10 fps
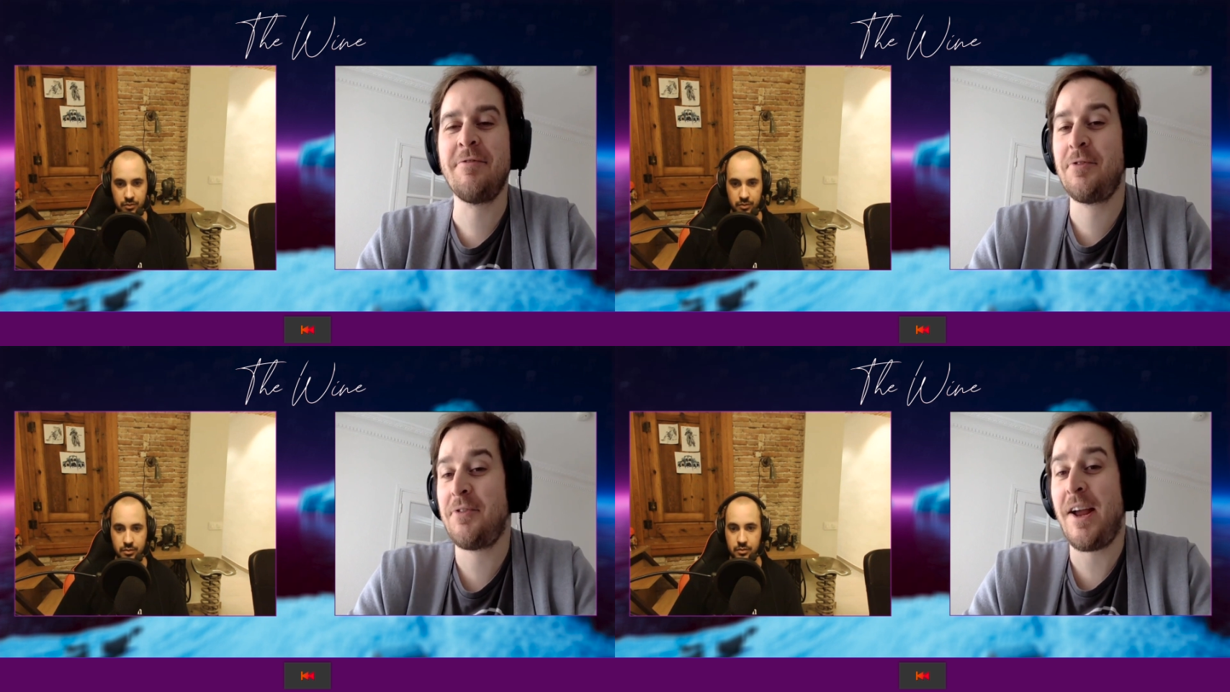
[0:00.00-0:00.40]

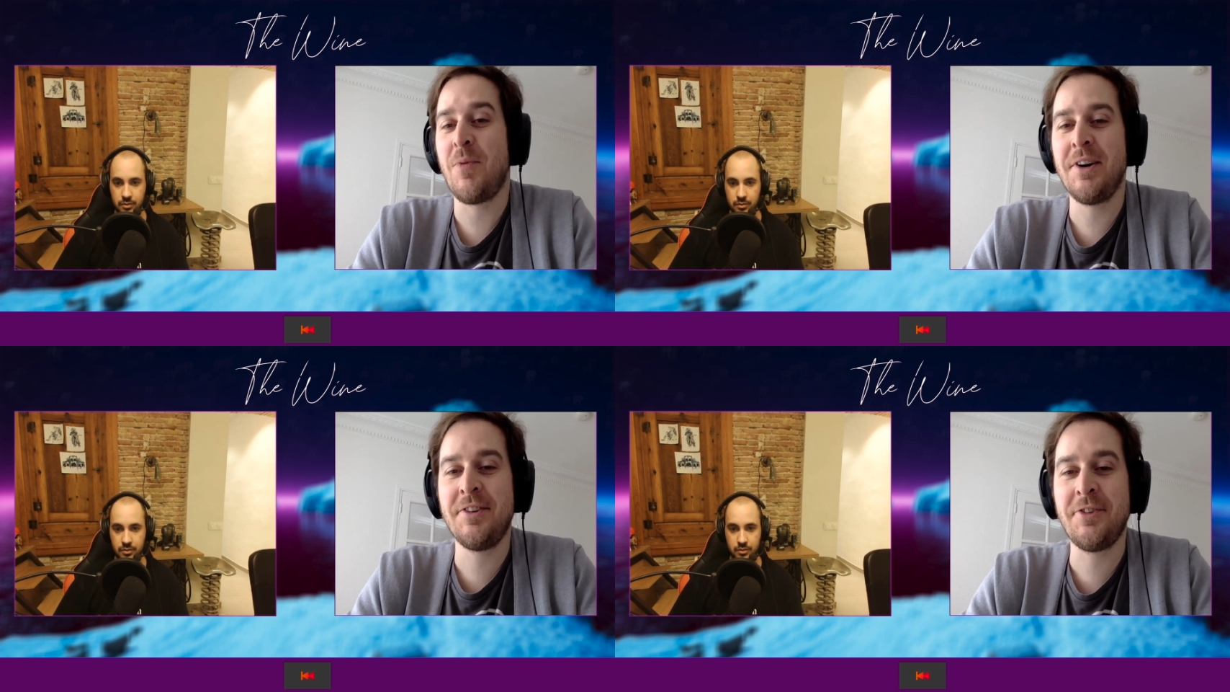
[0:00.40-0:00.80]
Speaker 1: if I
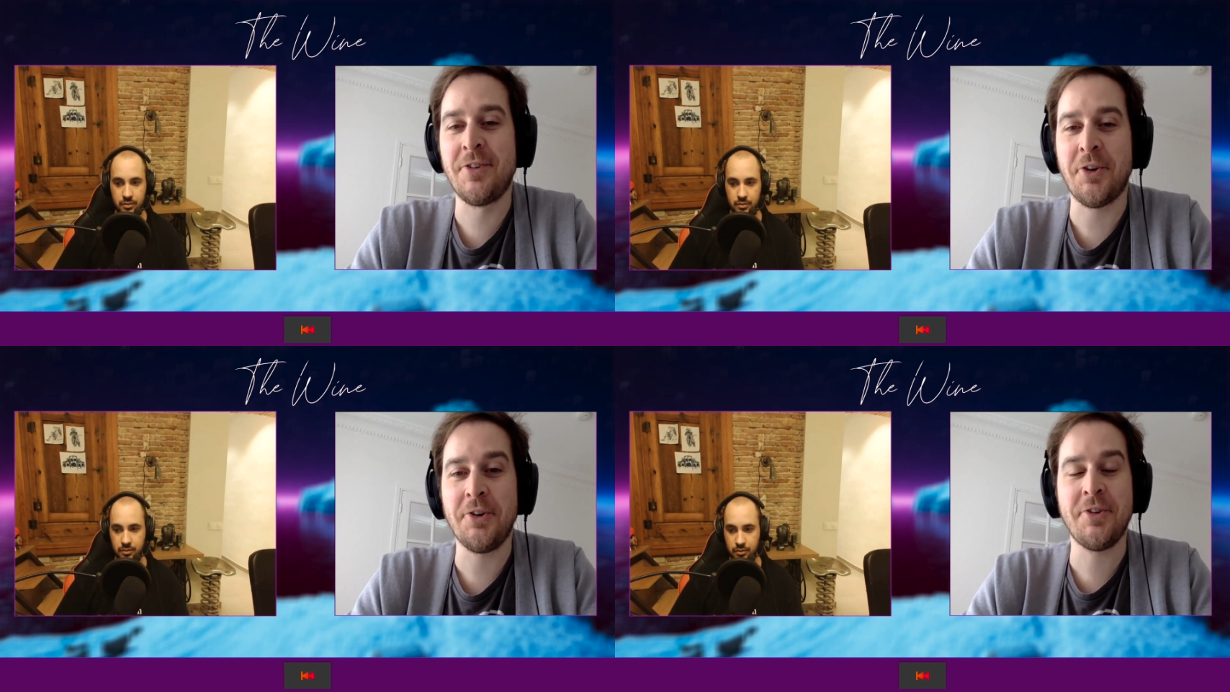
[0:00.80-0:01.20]
wanted to
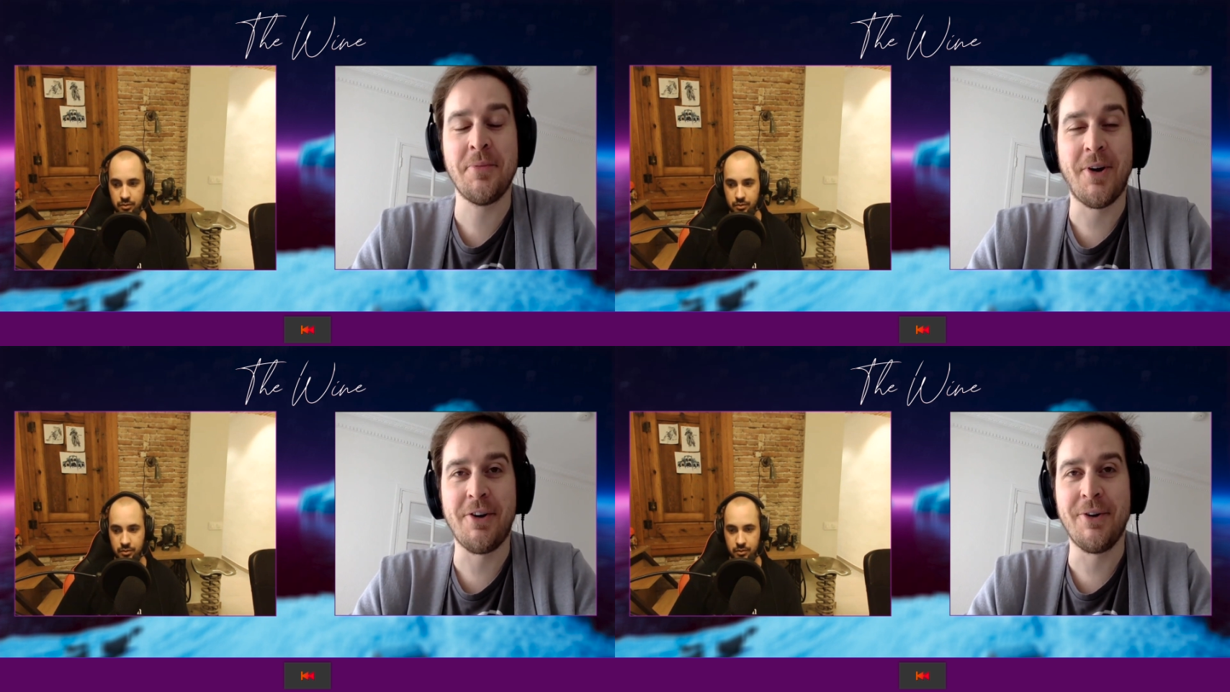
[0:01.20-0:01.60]
start
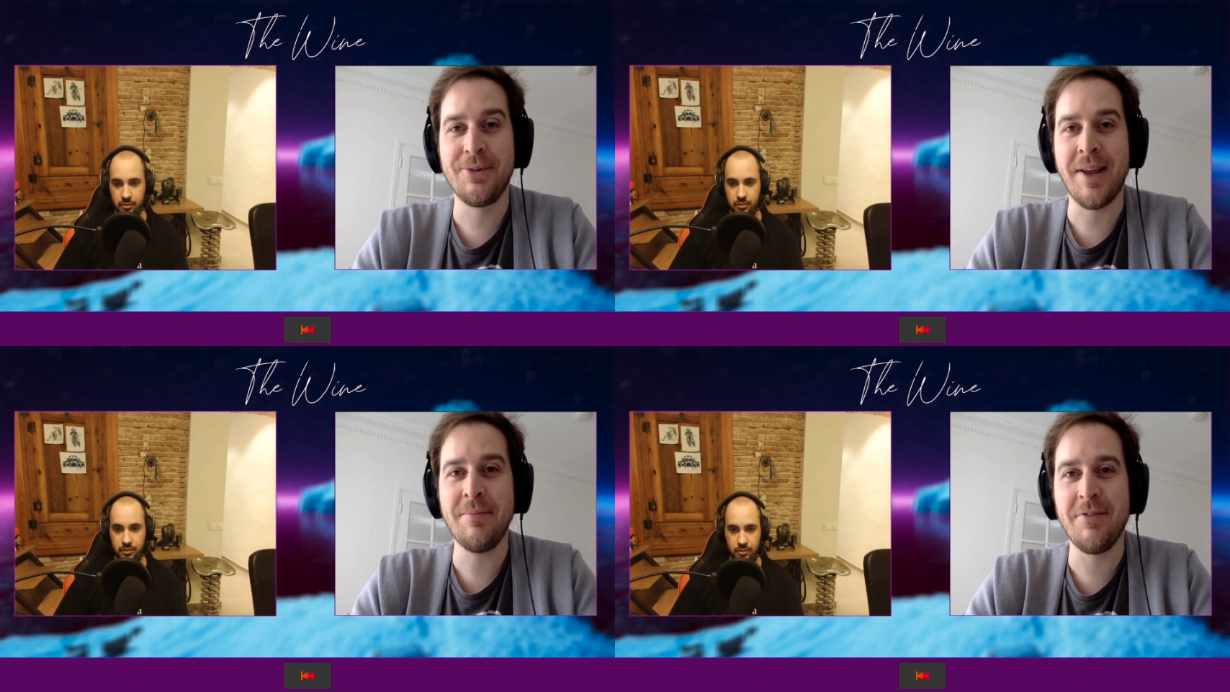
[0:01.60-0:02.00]
tomorrow
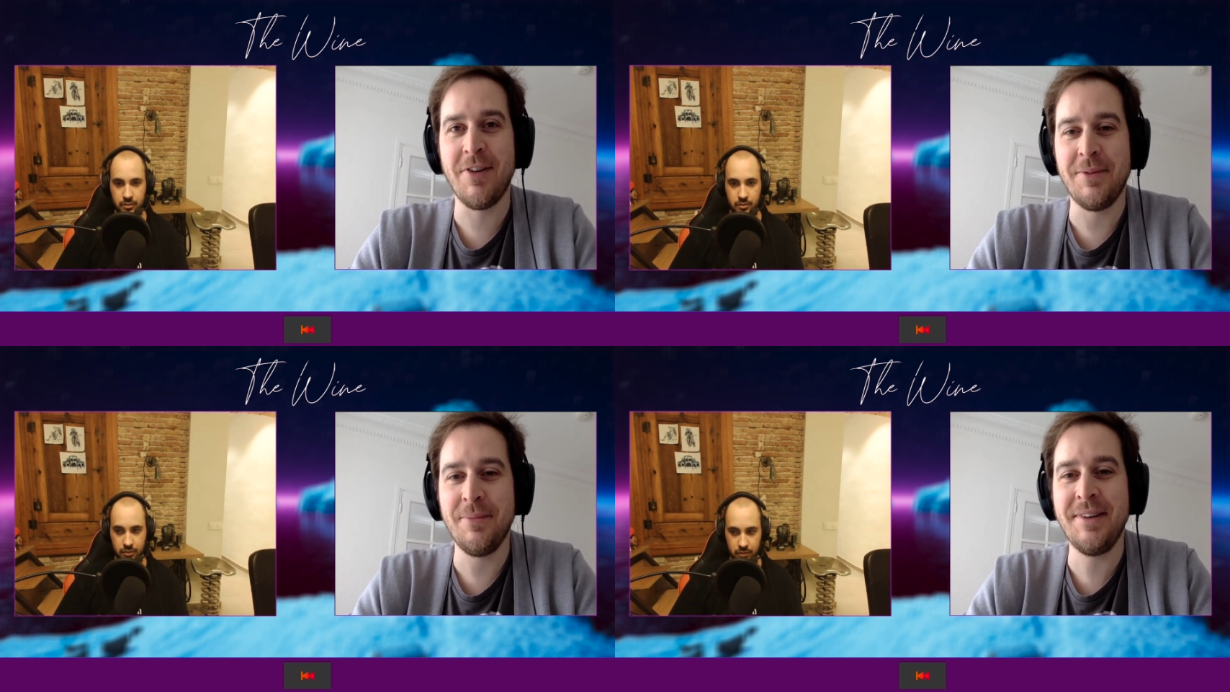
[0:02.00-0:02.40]
game
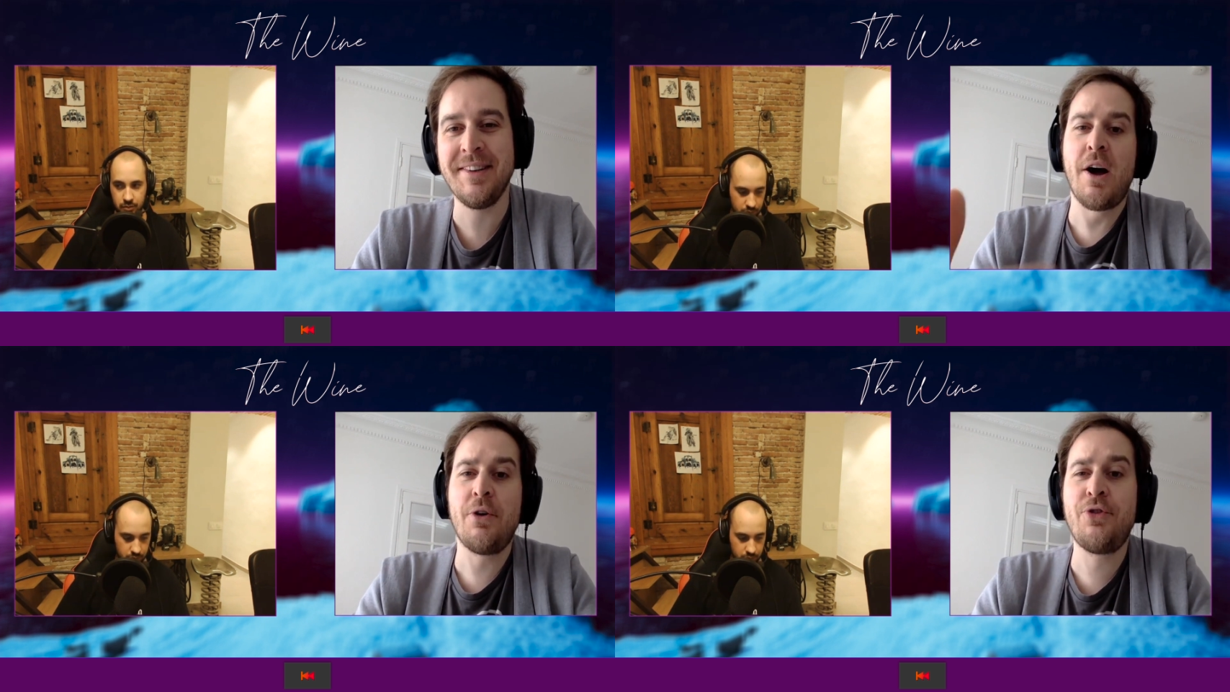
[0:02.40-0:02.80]

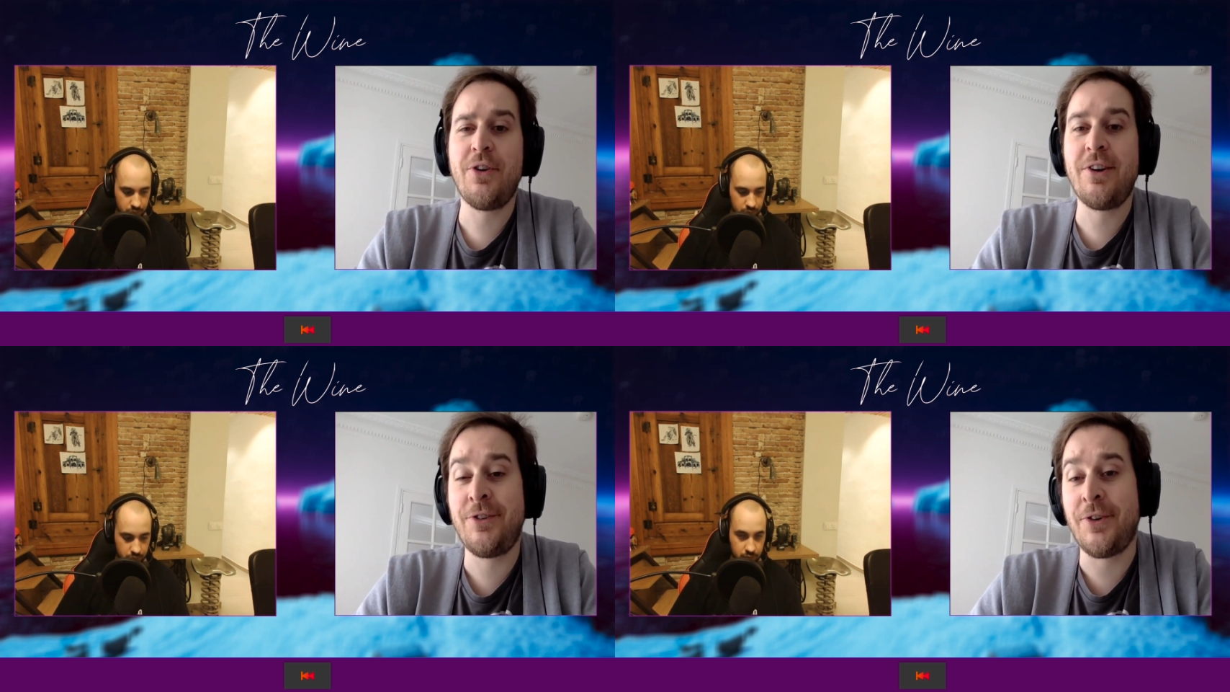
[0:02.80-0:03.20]
development, how
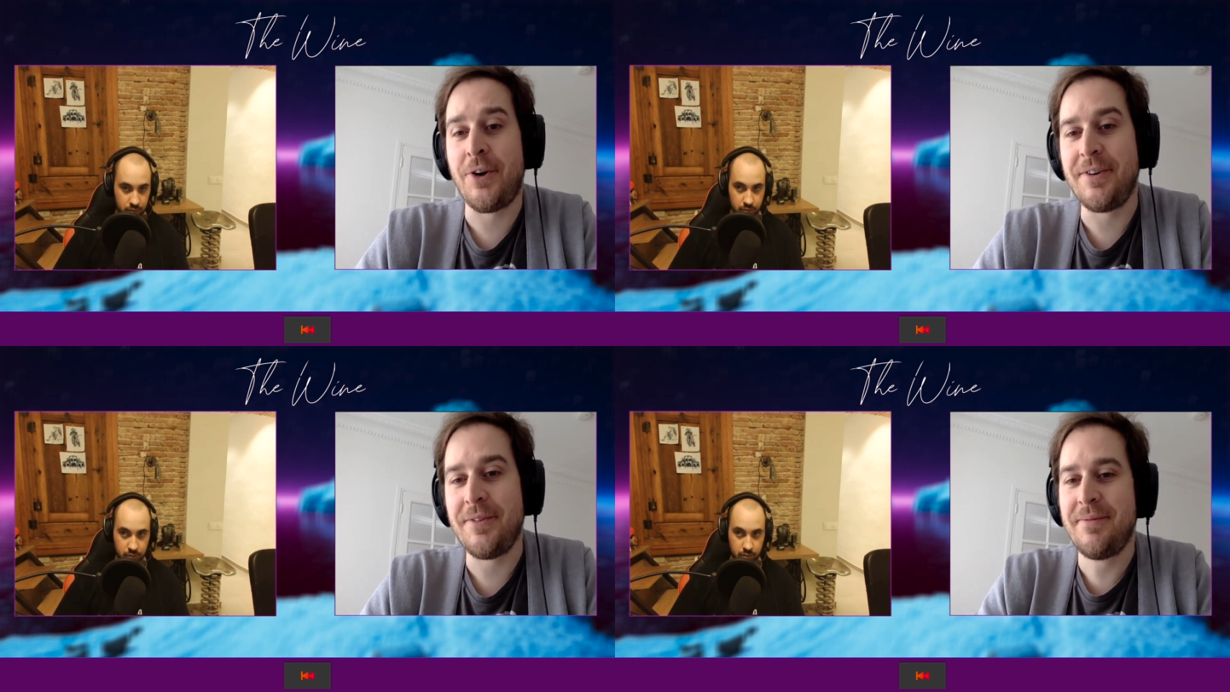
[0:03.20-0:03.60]
should I
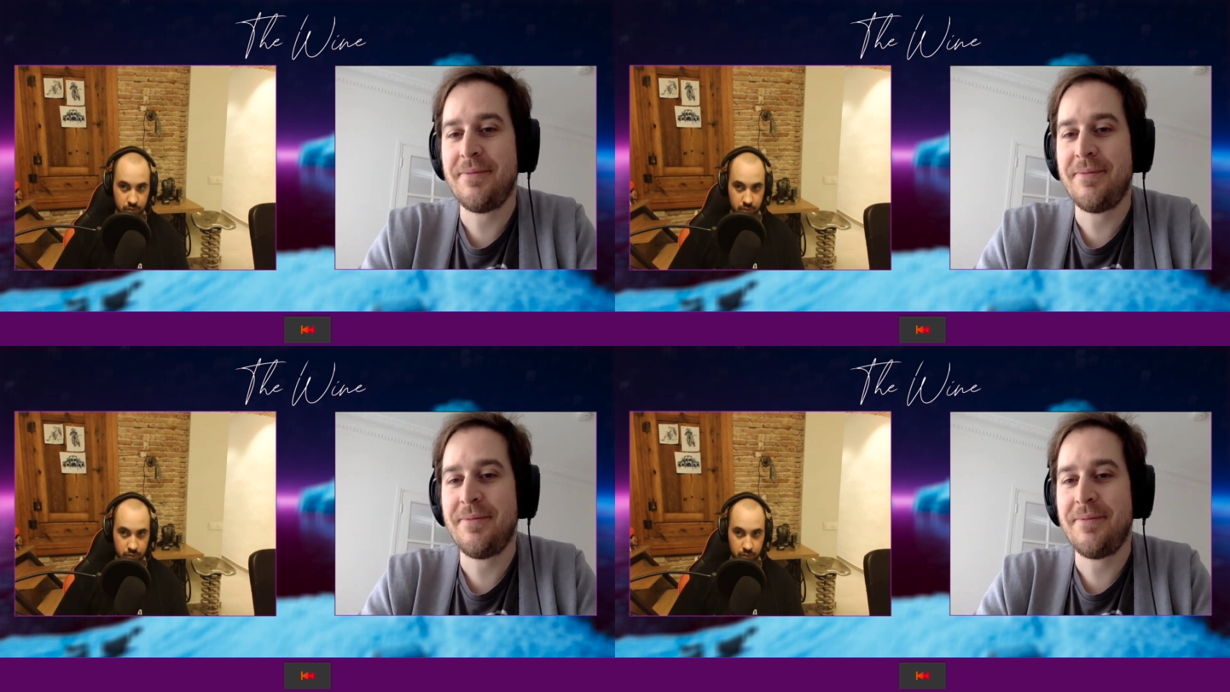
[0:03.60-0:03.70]
start?